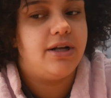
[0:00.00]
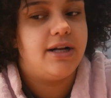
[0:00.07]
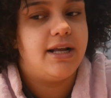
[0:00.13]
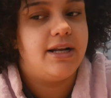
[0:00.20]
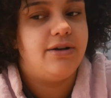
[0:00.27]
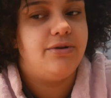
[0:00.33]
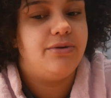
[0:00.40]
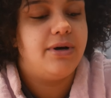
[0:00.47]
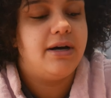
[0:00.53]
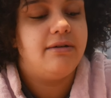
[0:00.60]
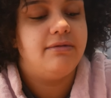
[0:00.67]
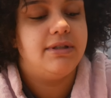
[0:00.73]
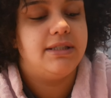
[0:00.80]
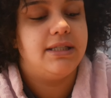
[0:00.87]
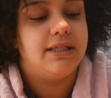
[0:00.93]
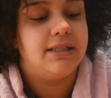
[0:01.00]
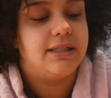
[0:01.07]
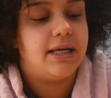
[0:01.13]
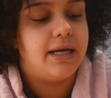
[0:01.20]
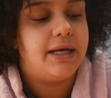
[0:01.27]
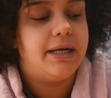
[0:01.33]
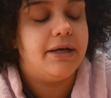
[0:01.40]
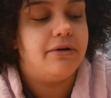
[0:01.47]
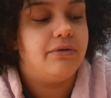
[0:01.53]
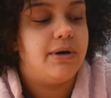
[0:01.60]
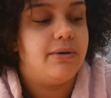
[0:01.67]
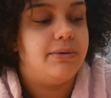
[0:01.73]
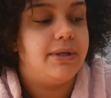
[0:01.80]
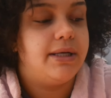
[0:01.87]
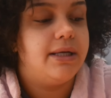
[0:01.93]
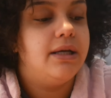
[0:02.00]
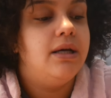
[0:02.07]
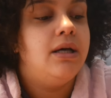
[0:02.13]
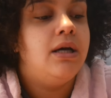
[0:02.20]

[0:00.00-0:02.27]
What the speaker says: And I do have this anxiety around it.